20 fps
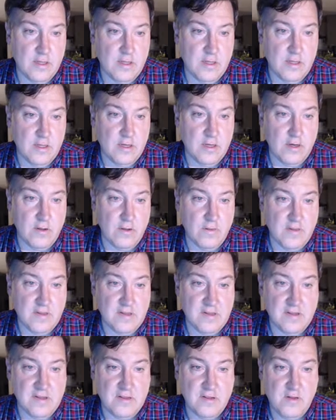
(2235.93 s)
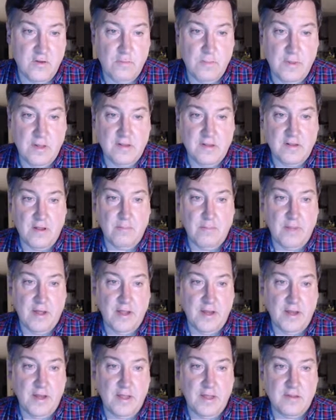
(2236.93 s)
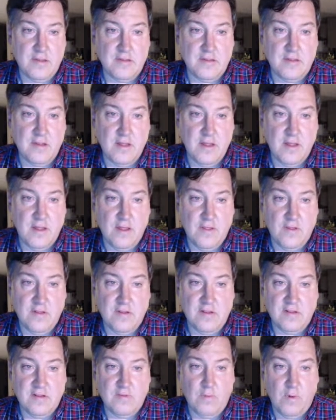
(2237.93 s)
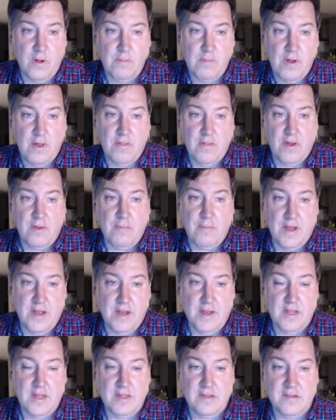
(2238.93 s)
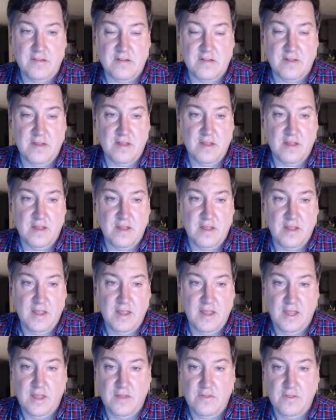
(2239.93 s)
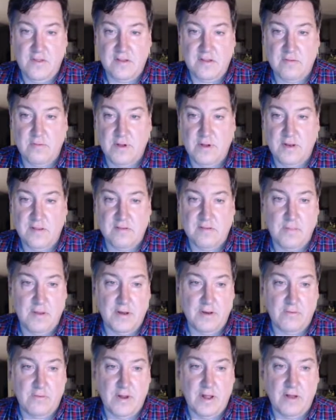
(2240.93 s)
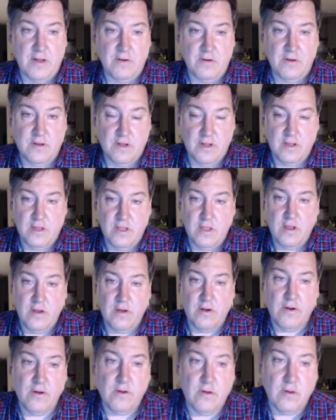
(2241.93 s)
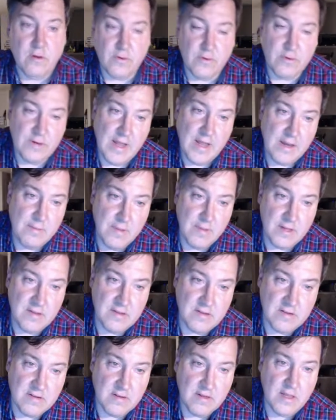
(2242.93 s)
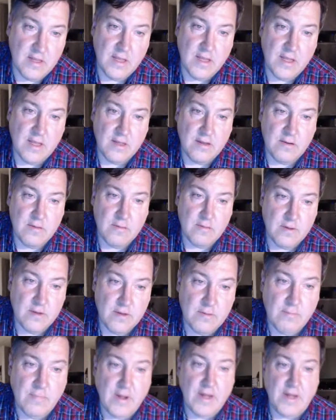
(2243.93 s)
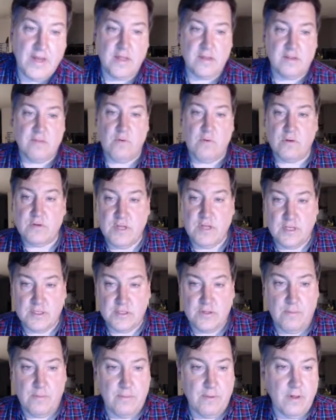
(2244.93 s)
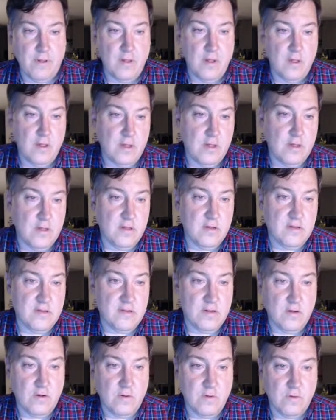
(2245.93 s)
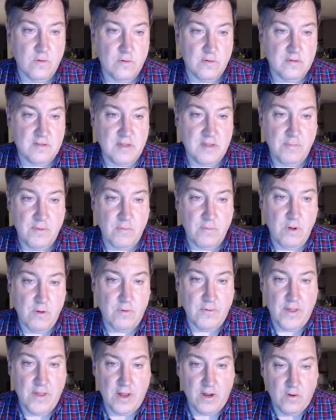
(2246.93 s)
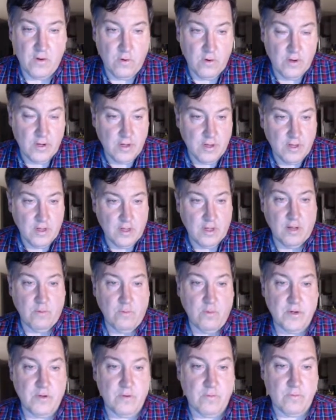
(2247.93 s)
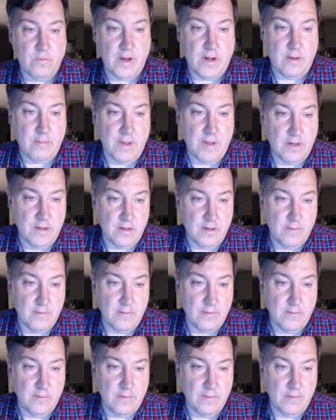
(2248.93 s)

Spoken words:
you know, this is 2 months on Binance. This is 1 month on Binance. And this one has been around a year or 9 months, and Binance won't touch them. So there's something wrong with that coin. I wouldn't recommend it.